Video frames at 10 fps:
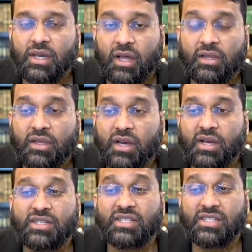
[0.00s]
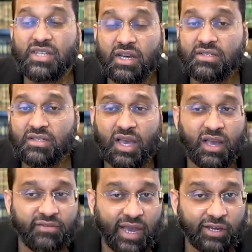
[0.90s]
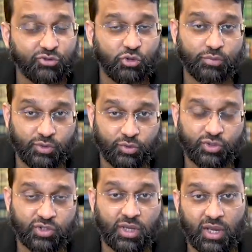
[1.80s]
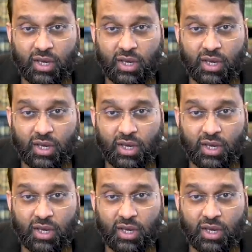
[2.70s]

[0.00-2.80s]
Allah does have attributes,